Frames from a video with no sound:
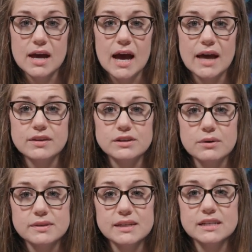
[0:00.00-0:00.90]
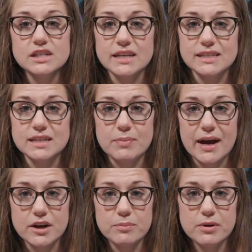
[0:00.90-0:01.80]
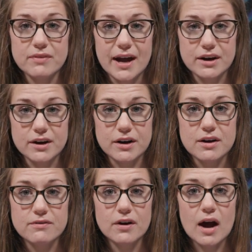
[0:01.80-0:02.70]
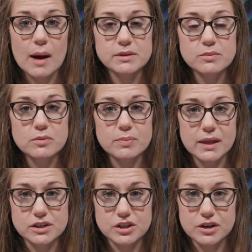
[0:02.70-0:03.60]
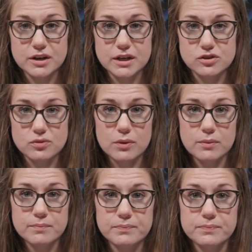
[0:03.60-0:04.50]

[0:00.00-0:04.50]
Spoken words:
and the dose is adjusted by your provider for optimal blood sugar control.